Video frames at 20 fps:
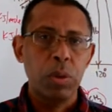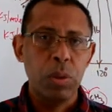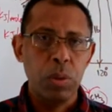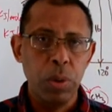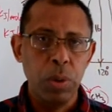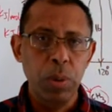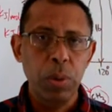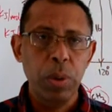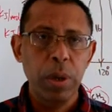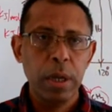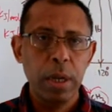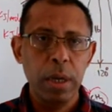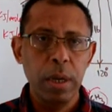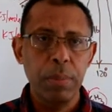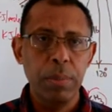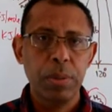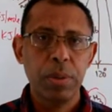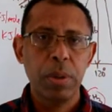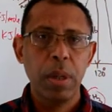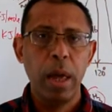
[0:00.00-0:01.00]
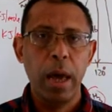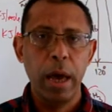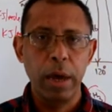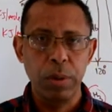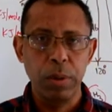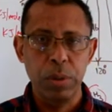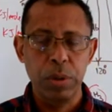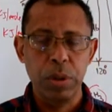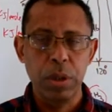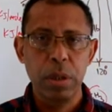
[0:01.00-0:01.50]
2 eclipsed
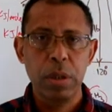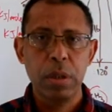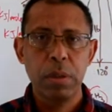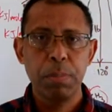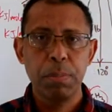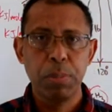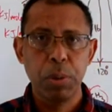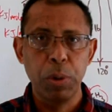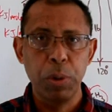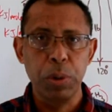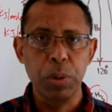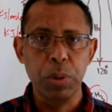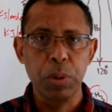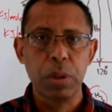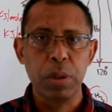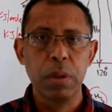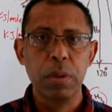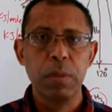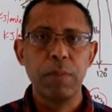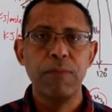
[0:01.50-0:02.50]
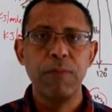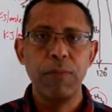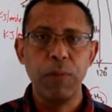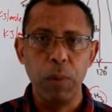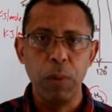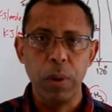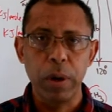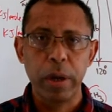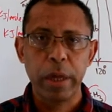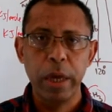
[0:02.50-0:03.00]
hydrogens produce
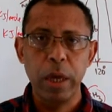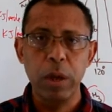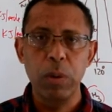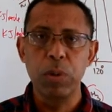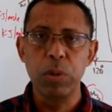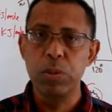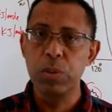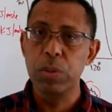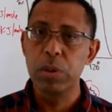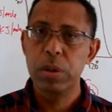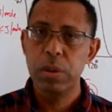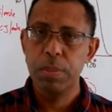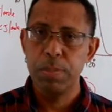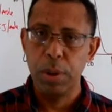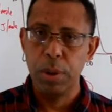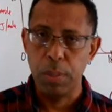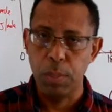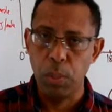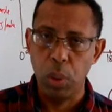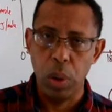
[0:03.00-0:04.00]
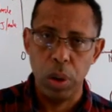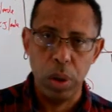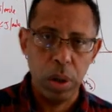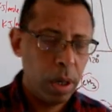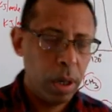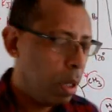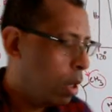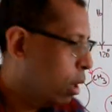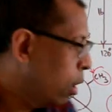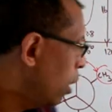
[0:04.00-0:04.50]
4 kilojoules per mole.
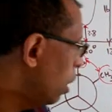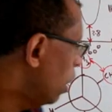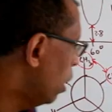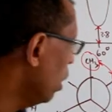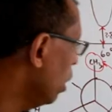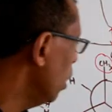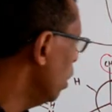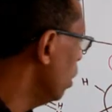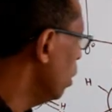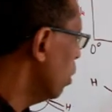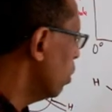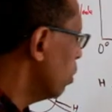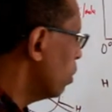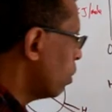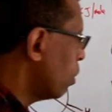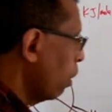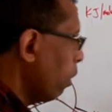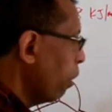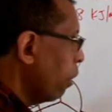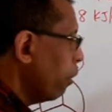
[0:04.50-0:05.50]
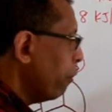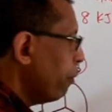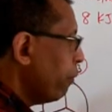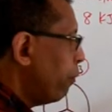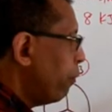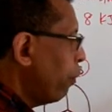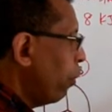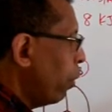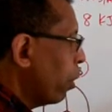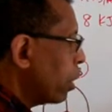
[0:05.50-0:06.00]
So
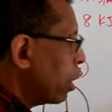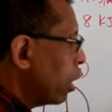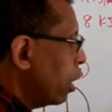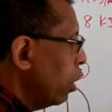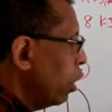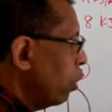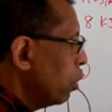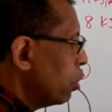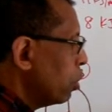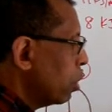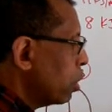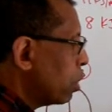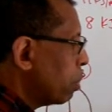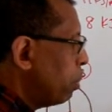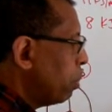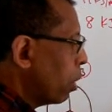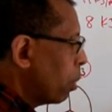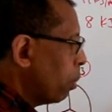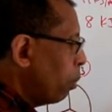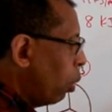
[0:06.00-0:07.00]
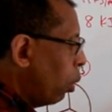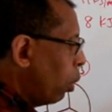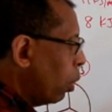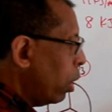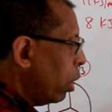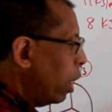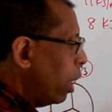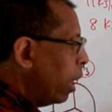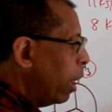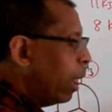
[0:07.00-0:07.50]
4 kilojoules per
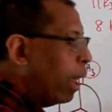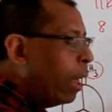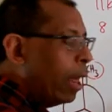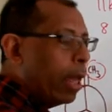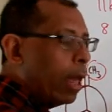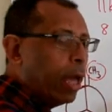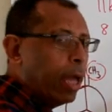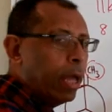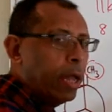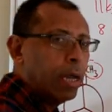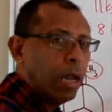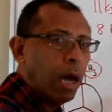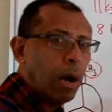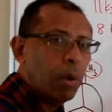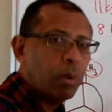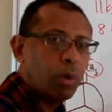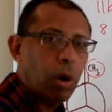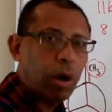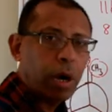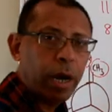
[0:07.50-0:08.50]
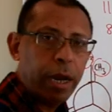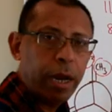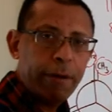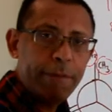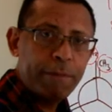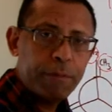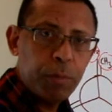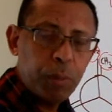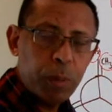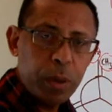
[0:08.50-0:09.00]
mole, and now you are
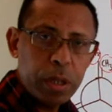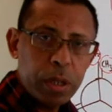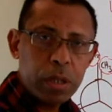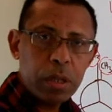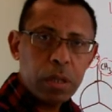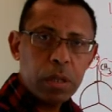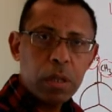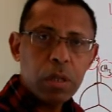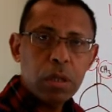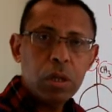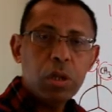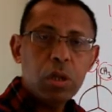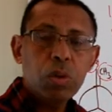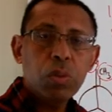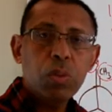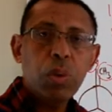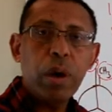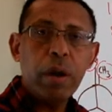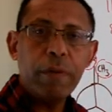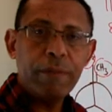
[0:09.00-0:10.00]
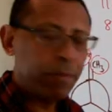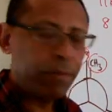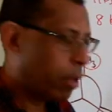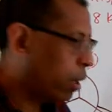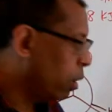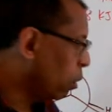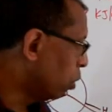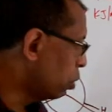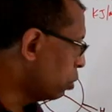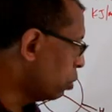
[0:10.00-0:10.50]
left with 12
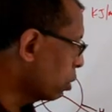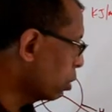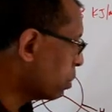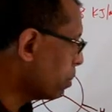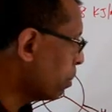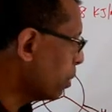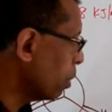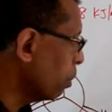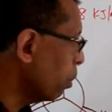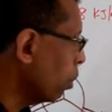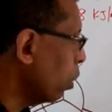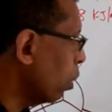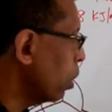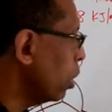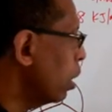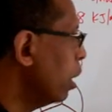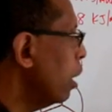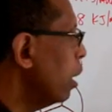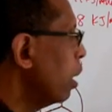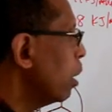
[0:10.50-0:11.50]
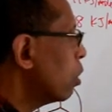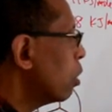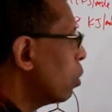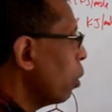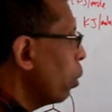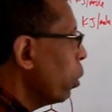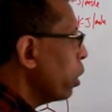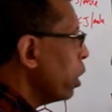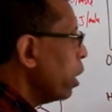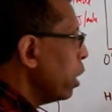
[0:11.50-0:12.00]
kilojoules per mole.
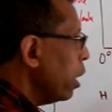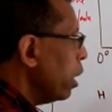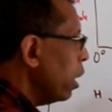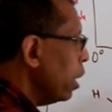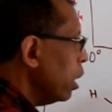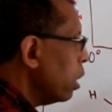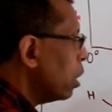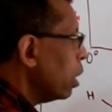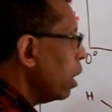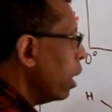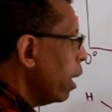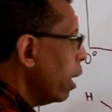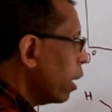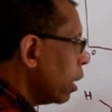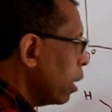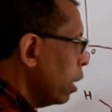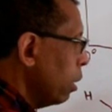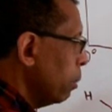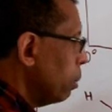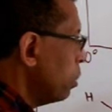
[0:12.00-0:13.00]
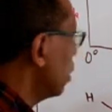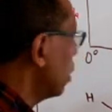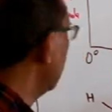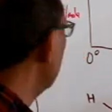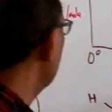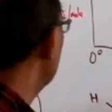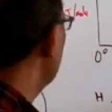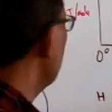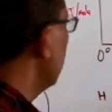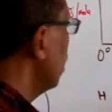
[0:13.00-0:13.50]
So each
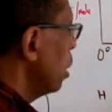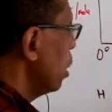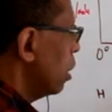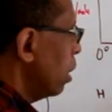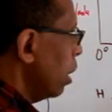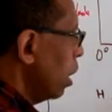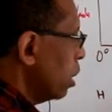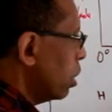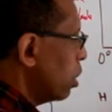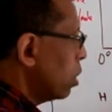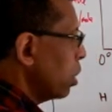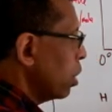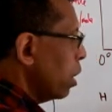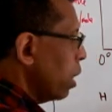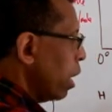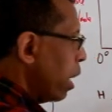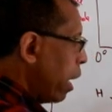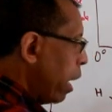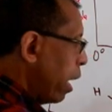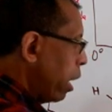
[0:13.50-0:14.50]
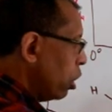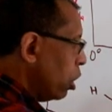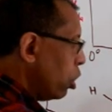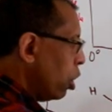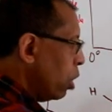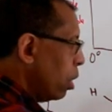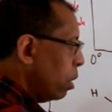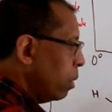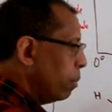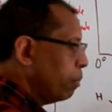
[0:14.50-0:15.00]
eclipsed
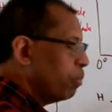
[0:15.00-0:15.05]
CH3H,